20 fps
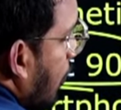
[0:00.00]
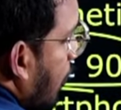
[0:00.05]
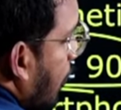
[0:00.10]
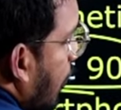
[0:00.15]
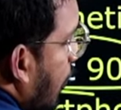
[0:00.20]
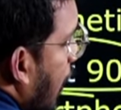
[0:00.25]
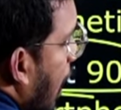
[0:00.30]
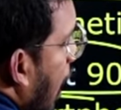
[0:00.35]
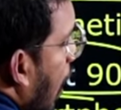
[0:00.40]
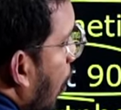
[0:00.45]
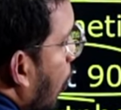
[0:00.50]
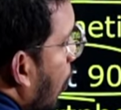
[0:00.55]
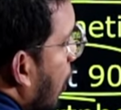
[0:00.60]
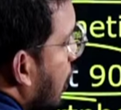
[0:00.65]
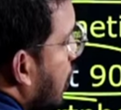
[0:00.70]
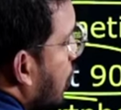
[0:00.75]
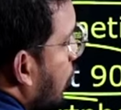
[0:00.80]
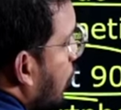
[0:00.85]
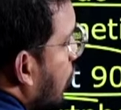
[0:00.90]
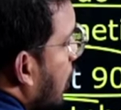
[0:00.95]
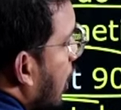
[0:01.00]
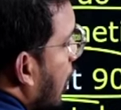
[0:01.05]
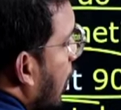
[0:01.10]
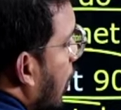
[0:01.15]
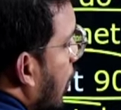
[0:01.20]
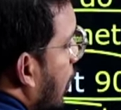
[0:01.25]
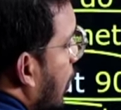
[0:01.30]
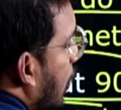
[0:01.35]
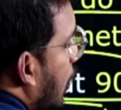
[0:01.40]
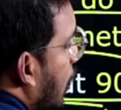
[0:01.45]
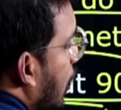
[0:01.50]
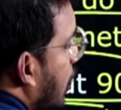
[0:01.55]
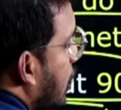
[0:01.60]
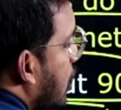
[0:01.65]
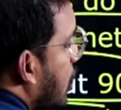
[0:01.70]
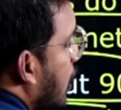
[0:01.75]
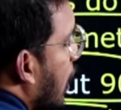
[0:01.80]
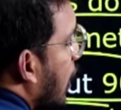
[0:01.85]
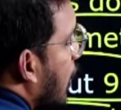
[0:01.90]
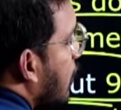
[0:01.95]
We have achieved the
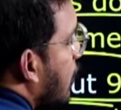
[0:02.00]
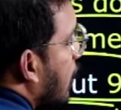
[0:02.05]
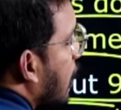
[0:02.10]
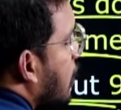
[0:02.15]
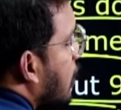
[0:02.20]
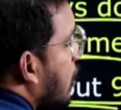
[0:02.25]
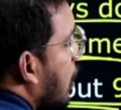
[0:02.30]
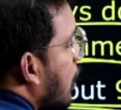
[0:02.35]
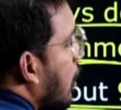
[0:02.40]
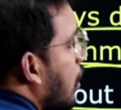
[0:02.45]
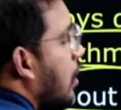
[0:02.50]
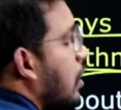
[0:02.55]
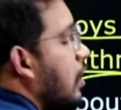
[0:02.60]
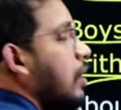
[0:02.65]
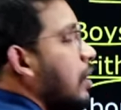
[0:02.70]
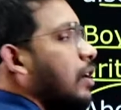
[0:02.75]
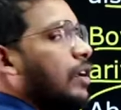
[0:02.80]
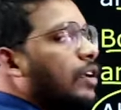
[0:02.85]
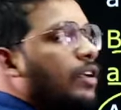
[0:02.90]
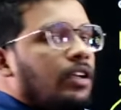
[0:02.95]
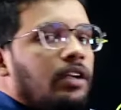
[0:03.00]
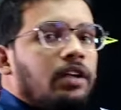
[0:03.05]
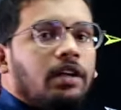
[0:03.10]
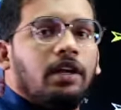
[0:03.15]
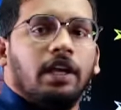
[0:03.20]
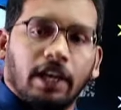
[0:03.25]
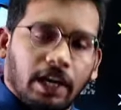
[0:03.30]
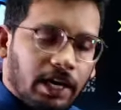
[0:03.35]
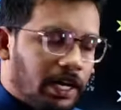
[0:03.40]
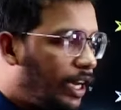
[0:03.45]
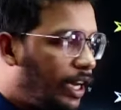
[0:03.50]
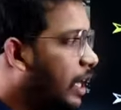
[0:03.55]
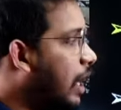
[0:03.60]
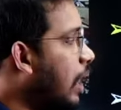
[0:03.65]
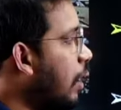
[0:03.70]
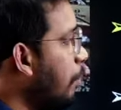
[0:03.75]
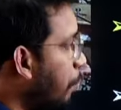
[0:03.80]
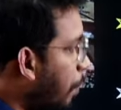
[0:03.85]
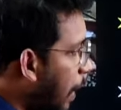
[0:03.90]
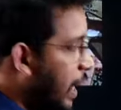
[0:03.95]
digitalization in
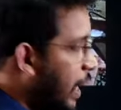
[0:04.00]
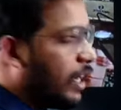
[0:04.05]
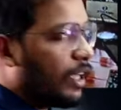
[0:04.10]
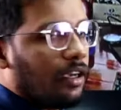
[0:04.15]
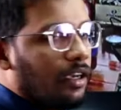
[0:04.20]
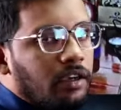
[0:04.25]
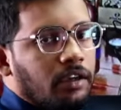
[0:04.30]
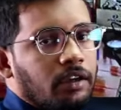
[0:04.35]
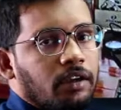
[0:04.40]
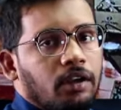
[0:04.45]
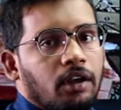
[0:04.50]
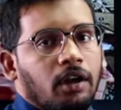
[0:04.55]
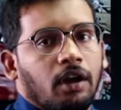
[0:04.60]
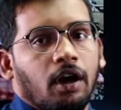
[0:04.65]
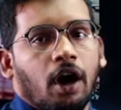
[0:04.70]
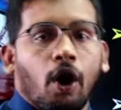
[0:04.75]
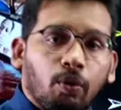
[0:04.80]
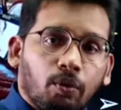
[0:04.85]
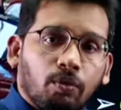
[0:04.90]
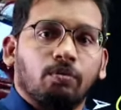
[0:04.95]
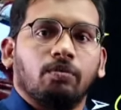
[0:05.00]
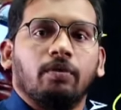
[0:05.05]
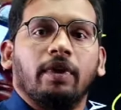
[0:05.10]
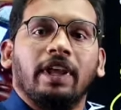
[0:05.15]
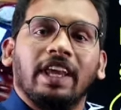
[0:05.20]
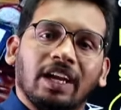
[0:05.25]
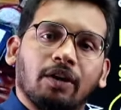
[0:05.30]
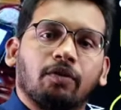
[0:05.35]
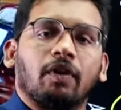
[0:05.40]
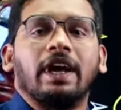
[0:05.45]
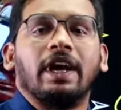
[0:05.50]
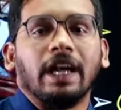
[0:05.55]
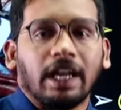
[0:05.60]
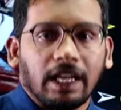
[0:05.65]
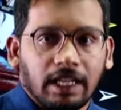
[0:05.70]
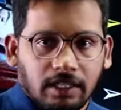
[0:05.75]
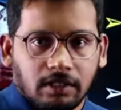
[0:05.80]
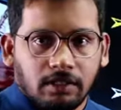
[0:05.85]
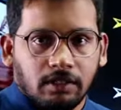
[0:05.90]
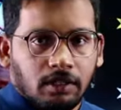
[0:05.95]
India, but how equal it
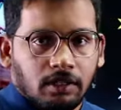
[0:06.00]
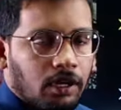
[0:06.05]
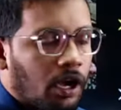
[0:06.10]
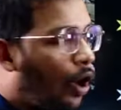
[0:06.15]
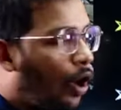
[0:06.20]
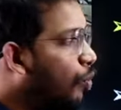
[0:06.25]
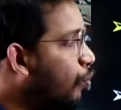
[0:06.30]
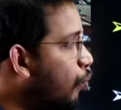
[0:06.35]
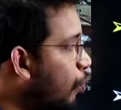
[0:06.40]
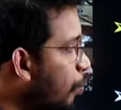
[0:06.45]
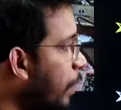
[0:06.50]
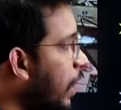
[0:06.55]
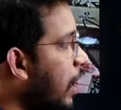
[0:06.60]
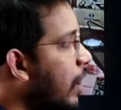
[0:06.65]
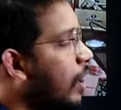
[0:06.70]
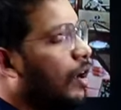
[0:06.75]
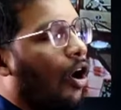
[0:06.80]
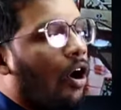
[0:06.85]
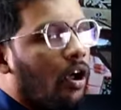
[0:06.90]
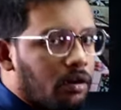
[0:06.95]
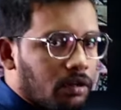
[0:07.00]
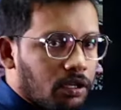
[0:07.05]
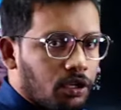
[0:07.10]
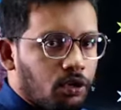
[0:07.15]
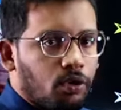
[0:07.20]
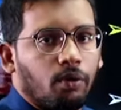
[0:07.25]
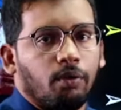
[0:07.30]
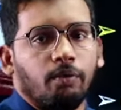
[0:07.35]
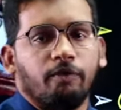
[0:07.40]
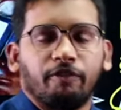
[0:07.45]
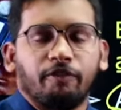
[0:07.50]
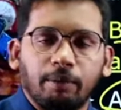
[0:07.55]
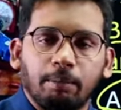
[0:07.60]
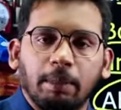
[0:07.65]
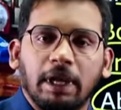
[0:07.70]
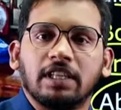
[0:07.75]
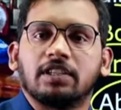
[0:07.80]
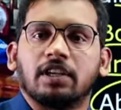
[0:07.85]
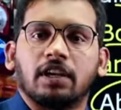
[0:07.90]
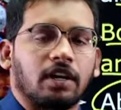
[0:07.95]
is, how women or
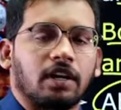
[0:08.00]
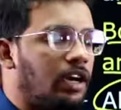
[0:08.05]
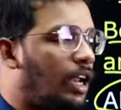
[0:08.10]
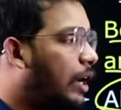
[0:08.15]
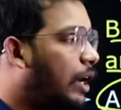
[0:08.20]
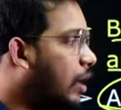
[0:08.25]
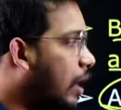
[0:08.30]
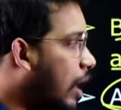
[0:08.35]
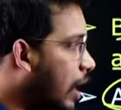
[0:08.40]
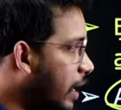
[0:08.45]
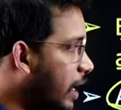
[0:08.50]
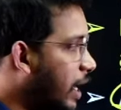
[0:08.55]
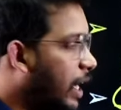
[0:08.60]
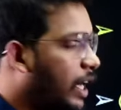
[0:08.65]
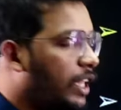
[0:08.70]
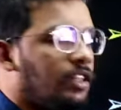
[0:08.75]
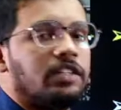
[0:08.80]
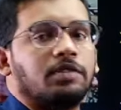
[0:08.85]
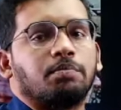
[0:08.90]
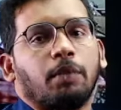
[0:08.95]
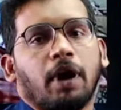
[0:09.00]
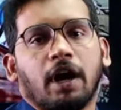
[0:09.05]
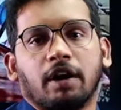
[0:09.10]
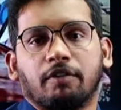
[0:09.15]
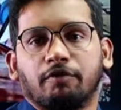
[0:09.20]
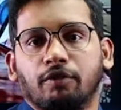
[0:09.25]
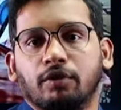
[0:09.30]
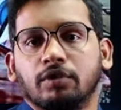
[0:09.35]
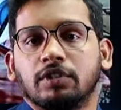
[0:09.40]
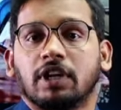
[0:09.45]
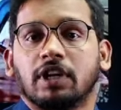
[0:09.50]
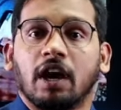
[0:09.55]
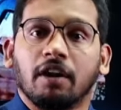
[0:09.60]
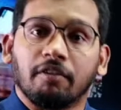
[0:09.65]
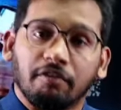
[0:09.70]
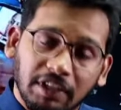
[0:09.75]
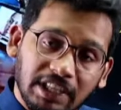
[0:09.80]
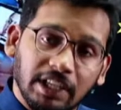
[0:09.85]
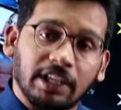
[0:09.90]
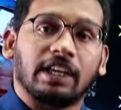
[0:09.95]
female children are getting these smartphones, or
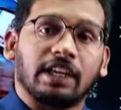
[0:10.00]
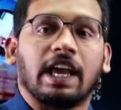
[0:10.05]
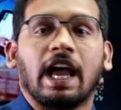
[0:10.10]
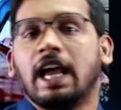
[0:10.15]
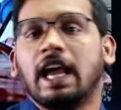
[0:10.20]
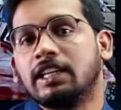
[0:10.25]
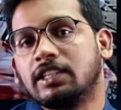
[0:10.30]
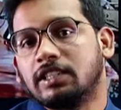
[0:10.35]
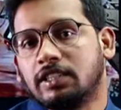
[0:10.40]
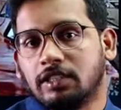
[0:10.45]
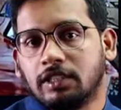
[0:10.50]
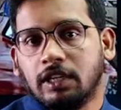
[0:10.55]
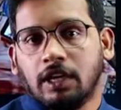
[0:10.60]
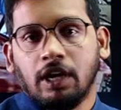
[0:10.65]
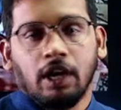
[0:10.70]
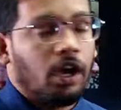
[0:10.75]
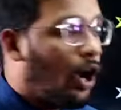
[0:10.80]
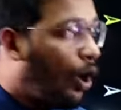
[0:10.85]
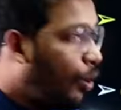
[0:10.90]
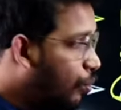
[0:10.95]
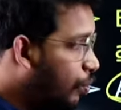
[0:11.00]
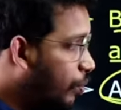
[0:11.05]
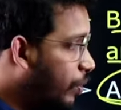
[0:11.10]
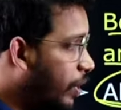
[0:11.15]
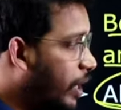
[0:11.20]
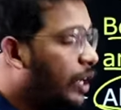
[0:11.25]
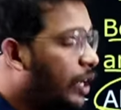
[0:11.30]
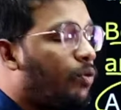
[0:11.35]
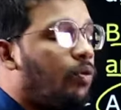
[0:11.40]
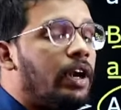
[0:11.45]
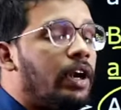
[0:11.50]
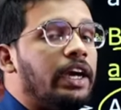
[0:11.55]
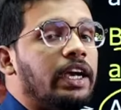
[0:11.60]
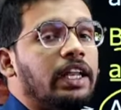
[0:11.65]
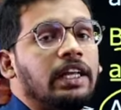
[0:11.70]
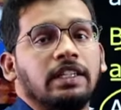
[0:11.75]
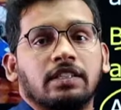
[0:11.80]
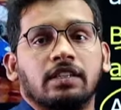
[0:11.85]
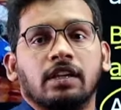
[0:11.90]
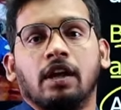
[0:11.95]
within castes, how equal it
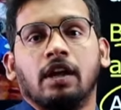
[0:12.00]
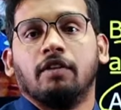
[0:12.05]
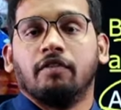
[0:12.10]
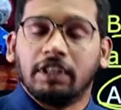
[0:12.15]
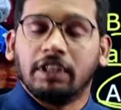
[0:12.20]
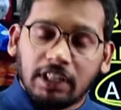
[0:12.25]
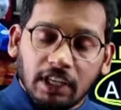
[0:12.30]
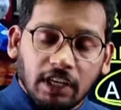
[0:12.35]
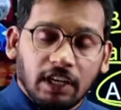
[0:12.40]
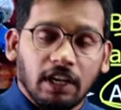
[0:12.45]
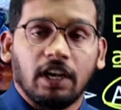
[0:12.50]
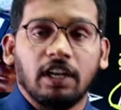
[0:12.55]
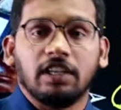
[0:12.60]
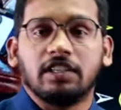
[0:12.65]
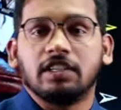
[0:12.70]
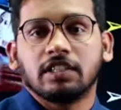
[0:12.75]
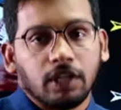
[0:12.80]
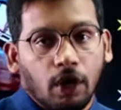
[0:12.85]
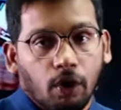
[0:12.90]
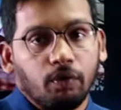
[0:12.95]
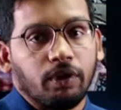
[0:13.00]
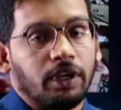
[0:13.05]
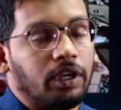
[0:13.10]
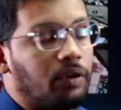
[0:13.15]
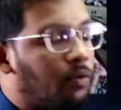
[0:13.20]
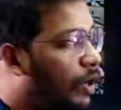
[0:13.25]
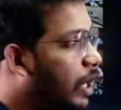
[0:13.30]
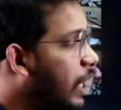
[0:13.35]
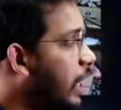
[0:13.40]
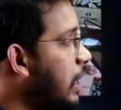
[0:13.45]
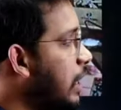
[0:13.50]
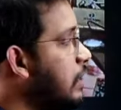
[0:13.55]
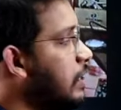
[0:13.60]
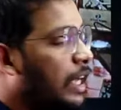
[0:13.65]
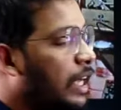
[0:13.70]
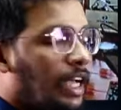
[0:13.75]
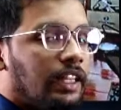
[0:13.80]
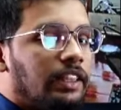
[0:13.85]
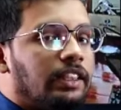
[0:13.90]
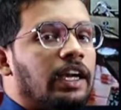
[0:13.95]
is, within religions, how equal it is,
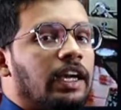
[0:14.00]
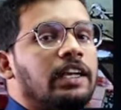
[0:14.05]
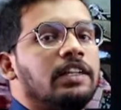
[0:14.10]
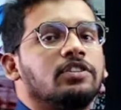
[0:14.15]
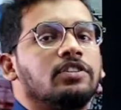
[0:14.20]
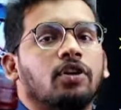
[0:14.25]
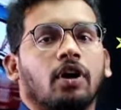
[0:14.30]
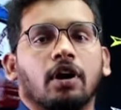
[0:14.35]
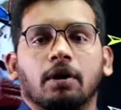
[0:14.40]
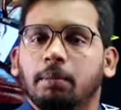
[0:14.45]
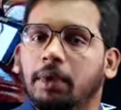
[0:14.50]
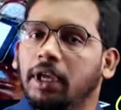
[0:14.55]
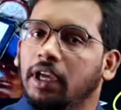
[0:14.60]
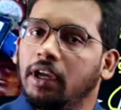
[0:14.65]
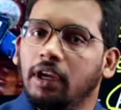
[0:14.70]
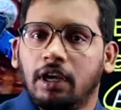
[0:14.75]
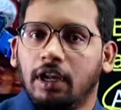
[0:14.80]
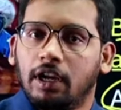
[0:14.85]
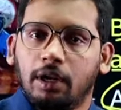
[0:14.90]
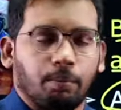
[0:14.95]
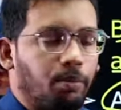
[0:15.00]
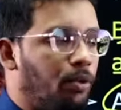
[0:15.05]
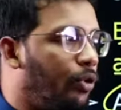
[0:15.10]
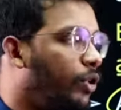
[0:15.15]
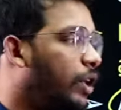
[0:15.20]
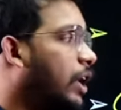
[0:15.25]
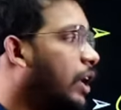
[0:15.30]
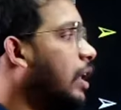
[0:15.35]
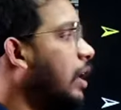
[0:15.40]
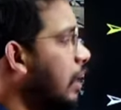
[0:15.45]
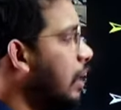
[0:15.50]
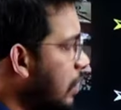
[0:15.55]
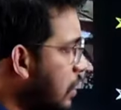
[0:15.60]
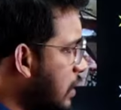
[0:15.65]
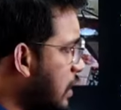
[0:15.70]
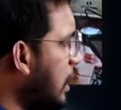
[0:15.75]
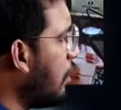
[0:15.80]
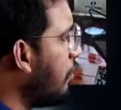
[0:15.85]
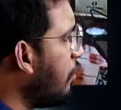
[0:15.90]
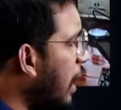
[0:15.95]
that is not being reported.
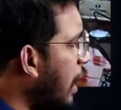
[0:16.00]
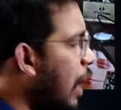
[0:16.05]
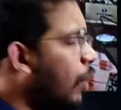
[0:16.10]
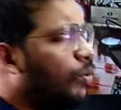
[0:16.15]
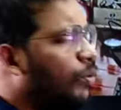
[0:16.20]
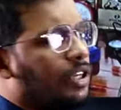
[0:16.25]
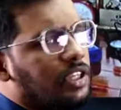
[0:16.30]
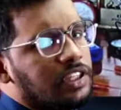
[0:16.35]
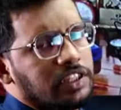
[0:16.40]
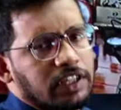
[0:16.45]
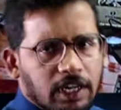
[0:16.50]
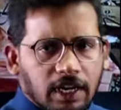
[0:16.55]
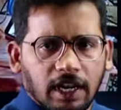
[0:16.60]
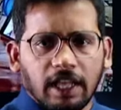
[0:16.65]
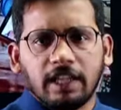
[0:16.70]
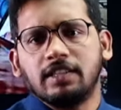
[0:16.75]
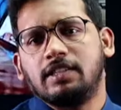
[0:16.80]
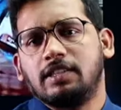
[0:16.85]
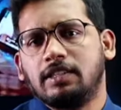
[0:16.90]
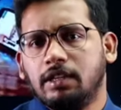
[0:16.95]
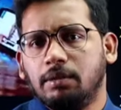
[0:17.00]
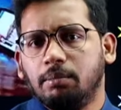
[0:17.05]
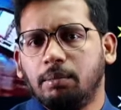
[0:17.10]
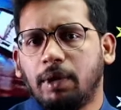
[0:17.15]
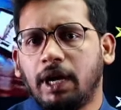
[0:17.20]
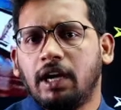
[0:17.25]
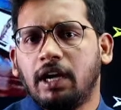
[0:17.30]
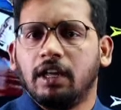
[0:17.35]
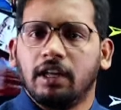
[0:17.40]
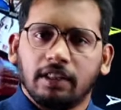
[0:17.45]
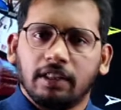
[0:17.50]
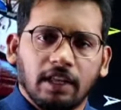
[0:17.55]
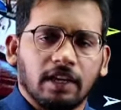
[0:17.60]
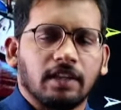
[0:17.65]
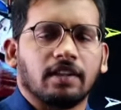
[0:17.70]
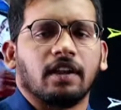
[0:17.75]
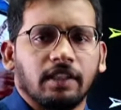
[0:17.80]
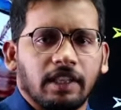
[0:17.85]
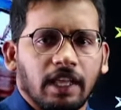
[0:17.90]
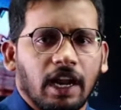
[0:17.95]
Still, we have digitalized, but
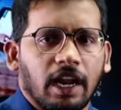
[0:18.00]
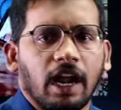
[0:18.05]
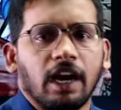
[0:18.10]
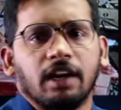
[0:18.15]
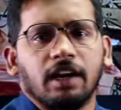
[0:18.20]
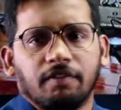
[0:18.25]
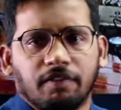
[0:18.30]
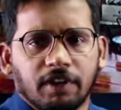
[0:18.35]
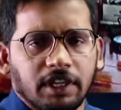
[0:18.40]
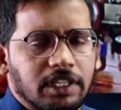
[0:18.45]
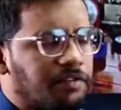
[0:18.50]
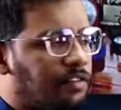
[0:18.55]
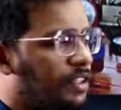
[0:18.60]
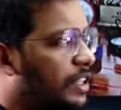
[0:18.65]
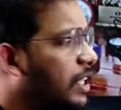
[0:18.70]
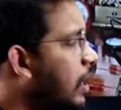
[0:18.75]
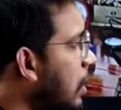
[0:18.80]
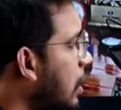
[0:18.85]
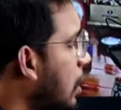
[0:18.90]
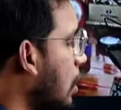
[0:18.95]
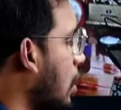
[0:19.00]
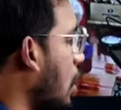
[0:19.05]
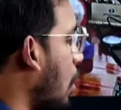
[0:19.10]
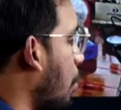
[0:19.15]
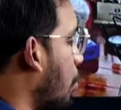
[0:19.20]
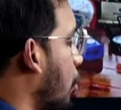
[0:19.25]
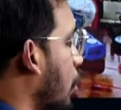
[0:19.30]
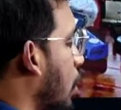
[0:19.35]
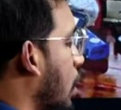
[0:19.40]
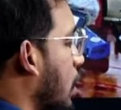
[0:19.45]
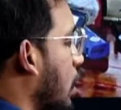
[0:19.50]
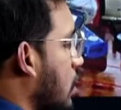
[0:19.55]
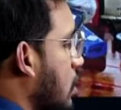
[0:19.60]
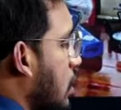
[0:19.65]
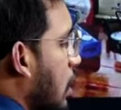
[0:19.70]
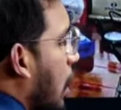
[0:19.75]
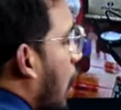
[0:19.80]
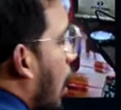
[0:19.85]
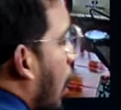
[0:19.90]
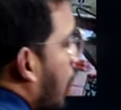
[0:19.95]
there are differences within communities.